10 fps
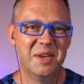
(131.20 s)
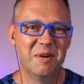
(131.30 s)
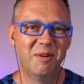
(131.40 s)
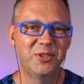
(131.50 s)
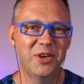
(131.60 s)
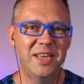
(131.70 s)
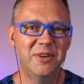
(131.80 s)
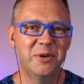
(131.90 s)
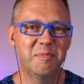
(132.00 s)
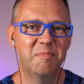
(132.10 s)
Well, today
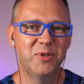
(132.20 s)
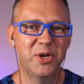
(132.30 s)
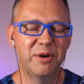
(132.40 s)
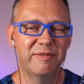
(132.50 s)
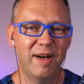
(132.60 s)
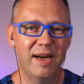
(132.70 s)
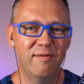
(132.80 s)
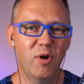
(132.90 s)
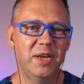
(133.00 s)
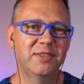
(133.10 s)
you're sharing 5
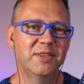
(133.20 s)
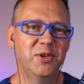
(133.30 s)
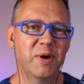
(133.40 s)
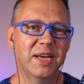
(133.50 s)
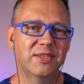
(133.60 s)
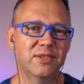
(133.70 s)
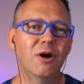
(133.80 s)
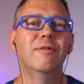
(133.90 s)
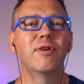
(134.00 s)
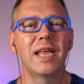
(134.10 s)
ways that UX
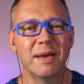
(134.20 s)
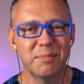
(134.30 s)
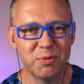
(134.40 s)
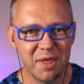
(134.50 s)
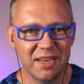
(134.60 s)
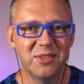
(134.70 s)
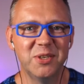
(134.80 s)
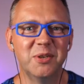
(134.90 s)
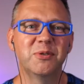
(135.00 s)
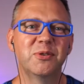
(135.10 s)
overlaps with
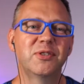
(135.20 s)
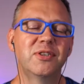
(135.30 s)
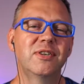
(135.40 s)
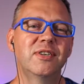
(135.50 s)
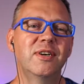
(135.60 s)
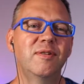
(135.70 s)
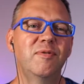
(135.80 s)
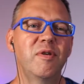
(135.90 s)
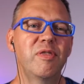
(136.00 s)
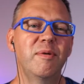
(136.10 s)
SEO. So starting off
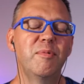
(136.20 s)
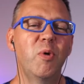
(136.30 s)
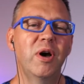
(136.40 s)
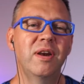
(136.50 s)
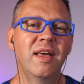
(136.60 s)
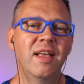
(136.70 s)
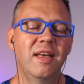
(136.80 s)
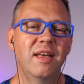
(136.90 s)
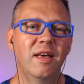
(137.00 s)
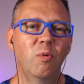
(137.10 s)
with 1,
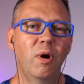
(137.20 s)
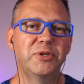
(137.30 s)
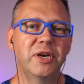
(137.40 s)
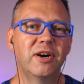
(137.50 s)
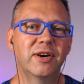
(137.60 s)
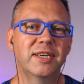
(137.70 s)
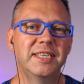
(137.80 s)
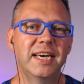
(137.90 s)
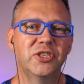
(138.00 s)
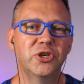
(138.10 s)
website
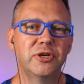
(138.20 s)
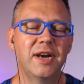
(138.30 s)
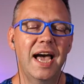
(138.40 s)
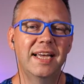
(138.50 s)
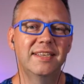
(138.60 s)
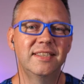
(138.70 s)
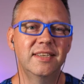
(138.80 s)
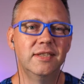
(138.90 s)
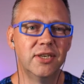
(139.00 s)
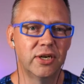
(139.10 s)
architecture and
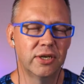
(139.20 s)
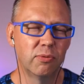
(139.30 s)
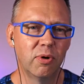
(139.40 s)
internal